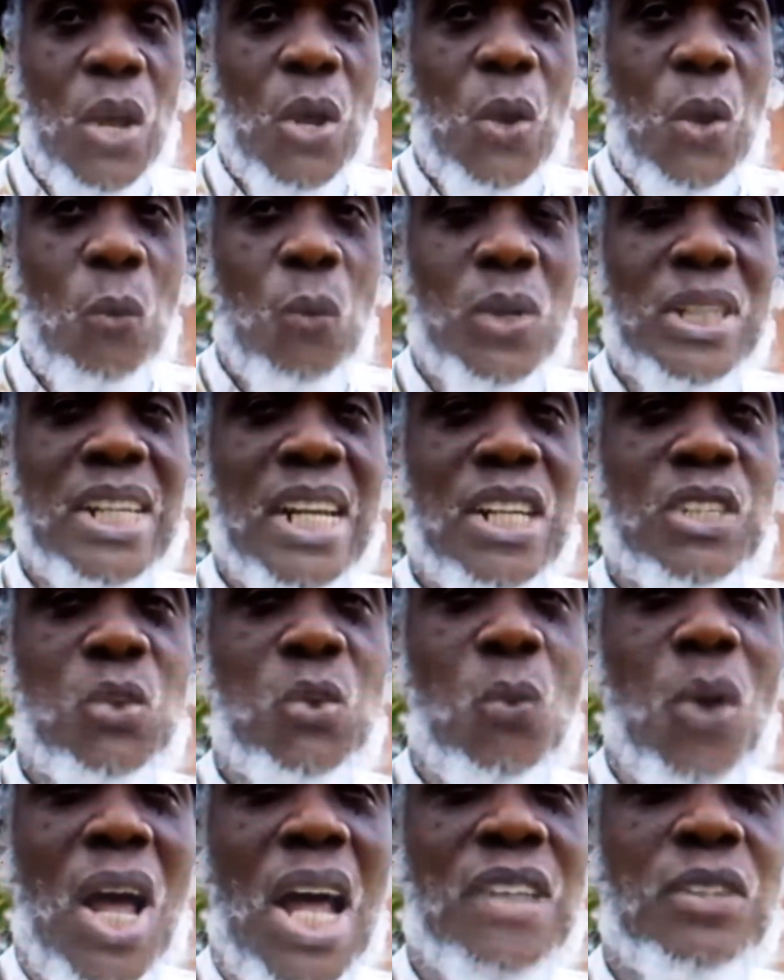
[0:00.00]
we tend to
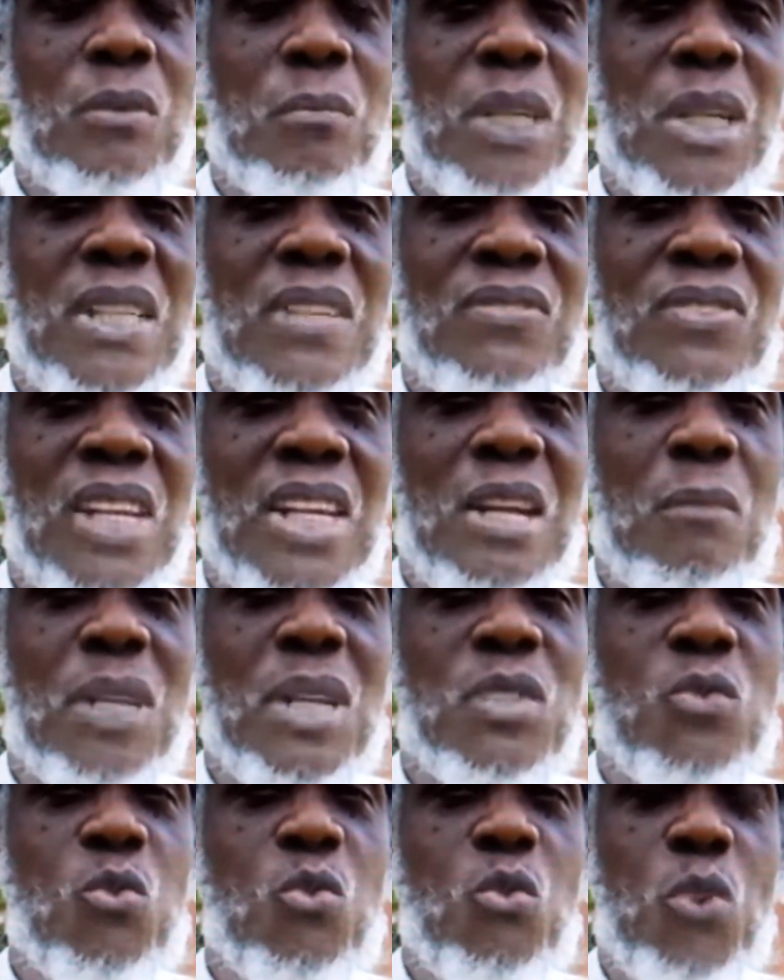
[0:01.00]
want to believe that them
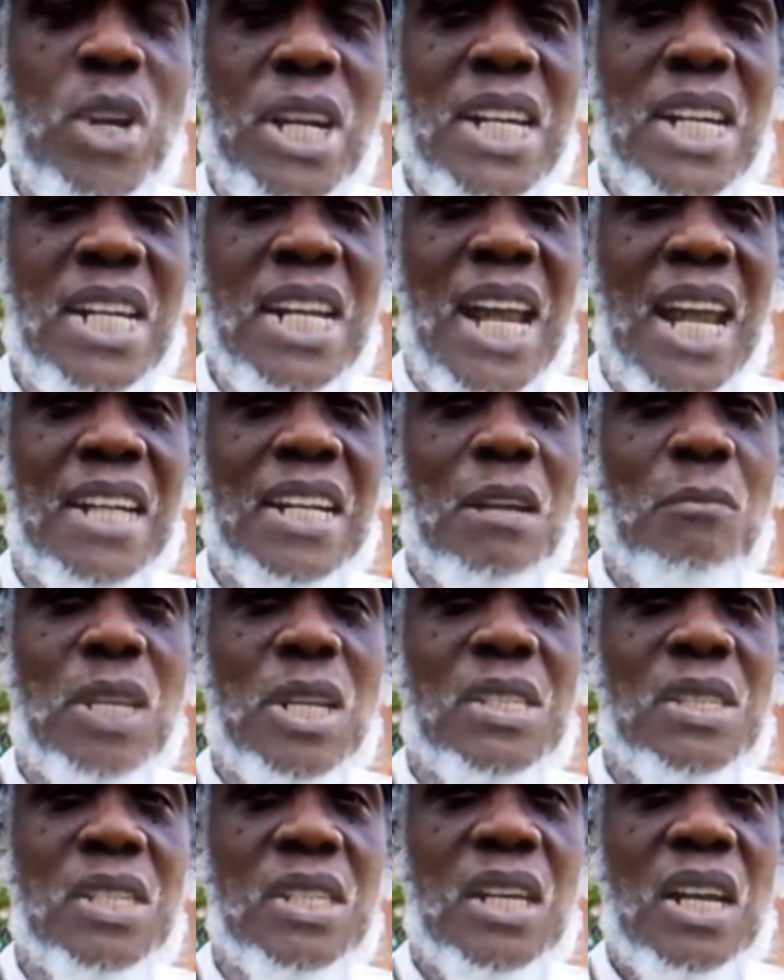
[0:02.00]
is real and them
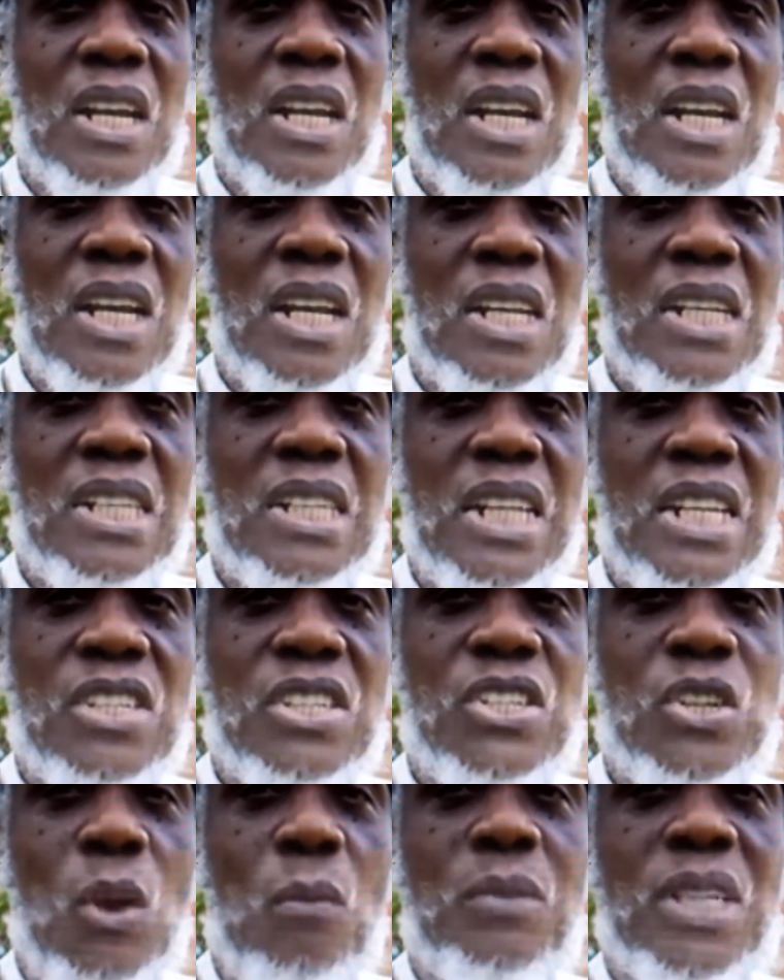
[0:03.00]

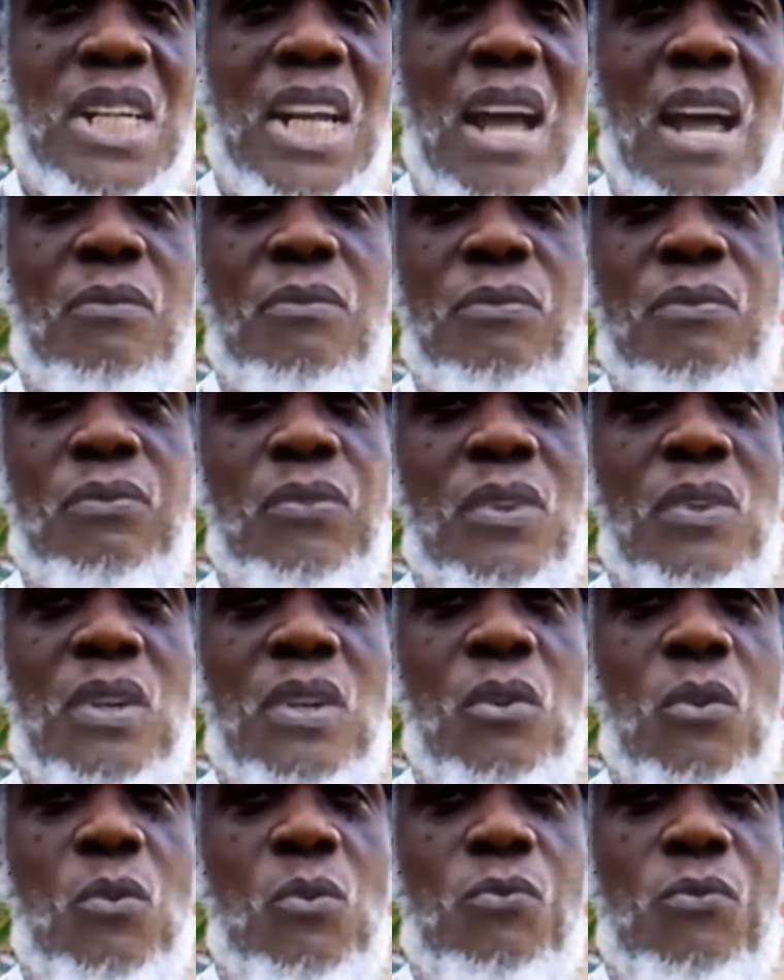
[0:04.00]
is something of
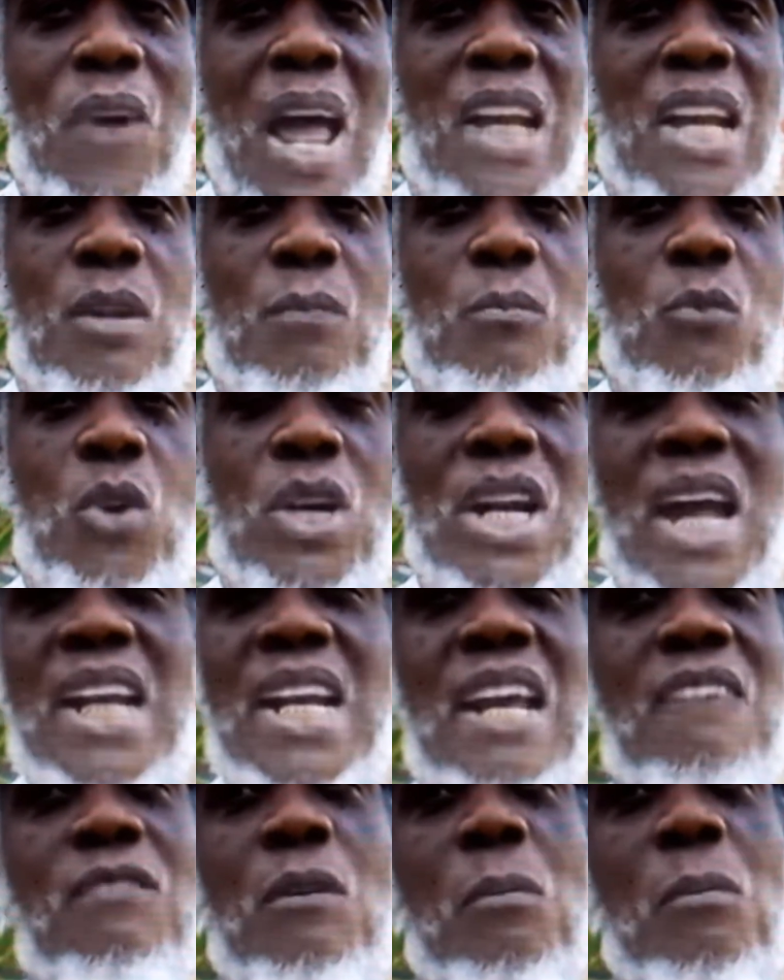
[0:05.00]
value more than
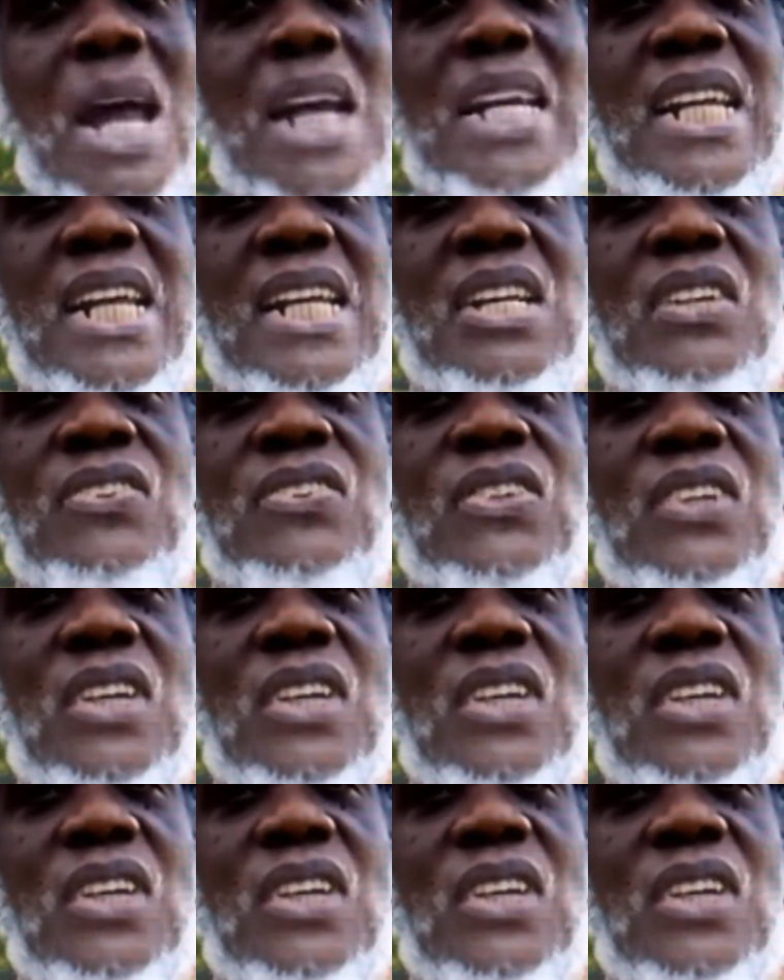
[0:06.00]
everybody else.